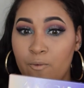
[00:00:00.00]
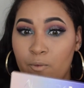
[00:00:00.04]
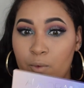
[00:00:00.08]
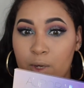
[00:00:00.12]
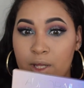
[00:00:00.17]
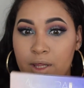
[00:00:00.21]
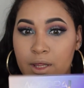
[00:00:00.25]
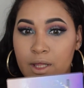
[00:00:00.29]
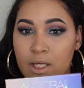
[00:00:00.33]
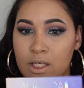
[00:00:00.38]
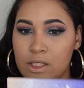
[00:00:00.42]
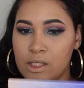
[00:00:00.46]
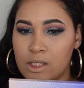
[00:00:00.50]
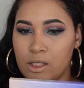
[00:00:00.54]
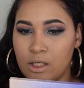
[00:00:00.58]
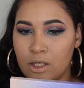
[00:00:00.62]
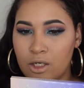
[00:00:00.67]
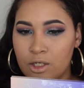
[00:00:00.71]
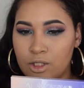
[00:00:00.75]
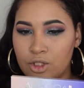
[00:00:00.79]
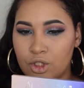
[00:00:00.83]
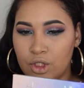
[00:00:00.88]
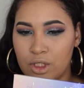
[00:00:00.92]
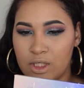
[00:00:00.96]
with this
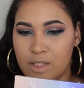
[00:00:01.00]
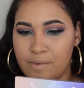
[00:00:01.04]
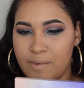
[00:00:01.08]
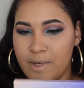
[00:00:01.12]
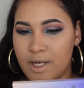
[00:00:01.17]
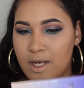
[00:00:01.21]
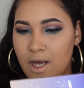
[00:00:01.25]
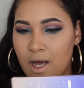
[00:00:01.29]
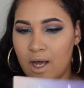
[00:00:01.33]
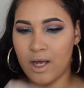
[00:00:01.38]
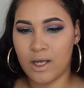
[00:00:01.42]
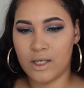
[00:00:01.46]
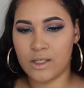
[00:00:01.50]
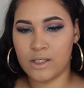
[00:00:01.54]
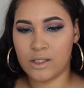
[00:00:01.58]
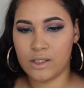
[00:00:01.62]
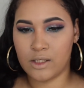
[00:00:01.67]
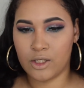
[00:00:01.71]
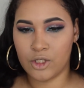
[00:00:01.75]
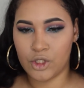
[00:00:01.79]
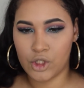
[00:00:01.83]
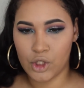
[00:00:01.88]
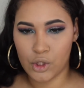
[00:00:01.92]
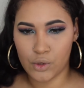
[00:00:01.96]
look just because
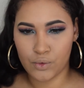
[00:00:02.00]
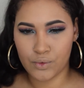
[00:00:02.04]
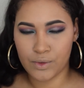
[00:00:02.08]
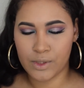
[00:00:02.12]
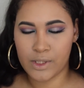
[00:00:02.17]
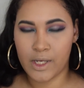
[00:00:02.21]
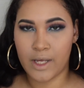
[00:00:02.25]
the tones